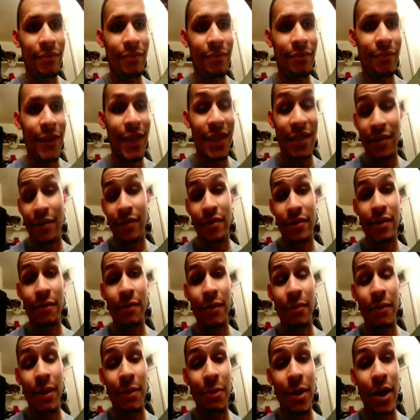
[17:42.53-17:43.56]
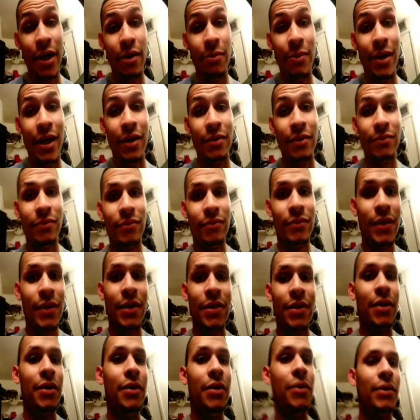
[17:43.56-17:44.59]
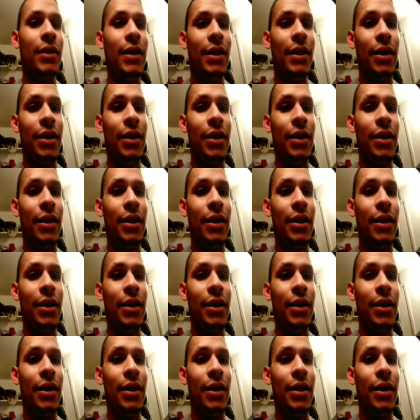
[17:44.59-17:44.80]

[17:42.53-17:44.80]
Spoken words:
it's still something to be proud about. So